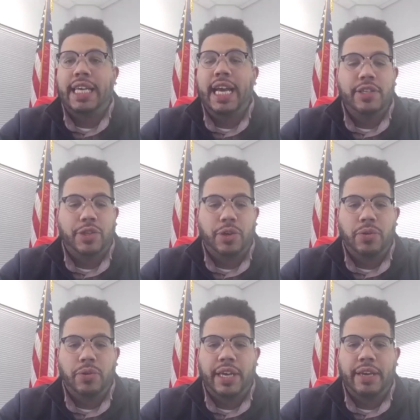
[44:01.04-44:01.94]
I can.
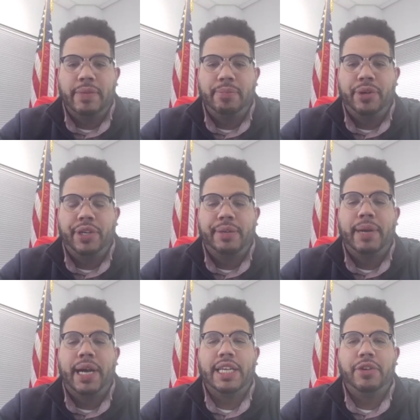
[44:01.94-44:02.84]
So give me pull up
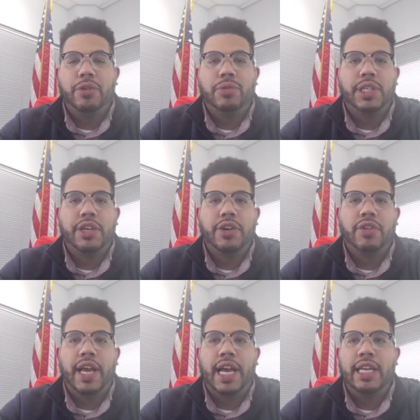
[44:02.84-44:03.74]
my notes here
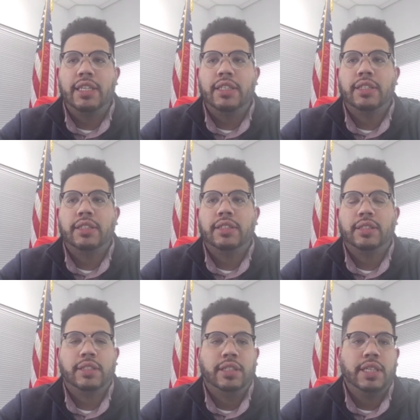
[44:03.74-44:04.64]
on that.
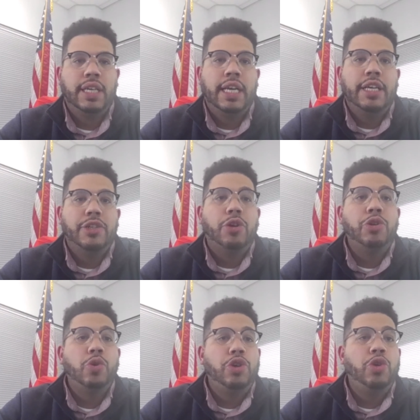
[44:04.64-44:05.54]
So
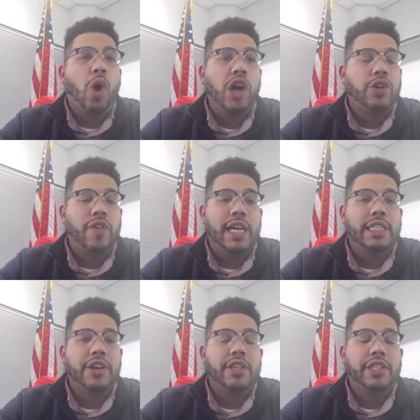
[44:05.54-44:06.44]
you you are
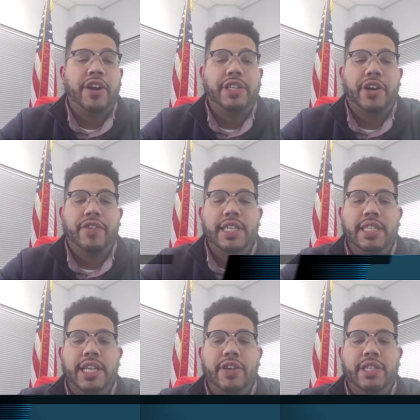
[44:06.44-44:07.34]
correct. There there there
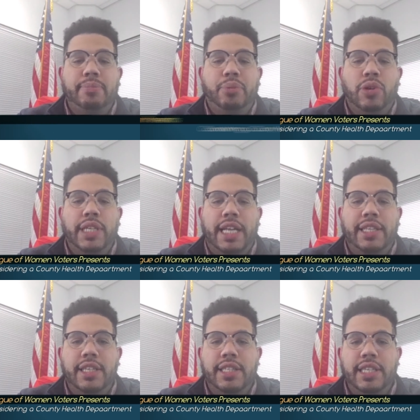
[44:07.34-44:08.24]
is there is a board
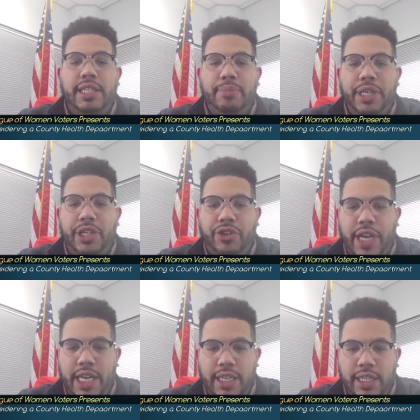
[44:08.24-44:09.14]
that does need to be
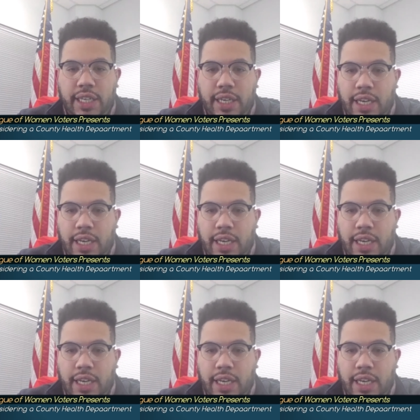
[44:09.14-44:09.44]
created.